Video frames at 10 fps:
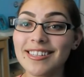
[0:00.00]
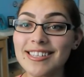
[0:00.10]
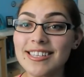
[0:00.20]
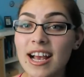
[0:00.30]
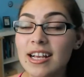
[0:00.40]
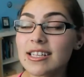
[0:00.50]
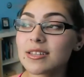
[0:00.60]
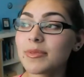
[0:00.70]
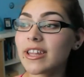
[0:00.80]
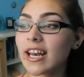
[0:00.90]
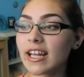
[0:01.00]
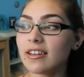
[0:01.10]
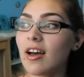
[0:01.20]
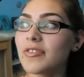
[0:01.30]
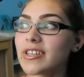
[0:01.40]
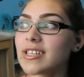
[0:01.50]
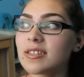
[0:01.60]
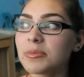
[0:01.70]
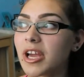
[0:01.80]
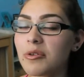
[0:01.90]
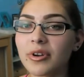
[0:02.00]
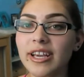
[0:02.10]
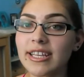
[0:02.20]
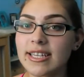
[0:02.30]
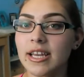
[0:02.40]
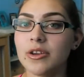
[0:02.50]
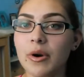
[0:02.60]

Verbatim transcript: This is something that I love. This is something I want to continue.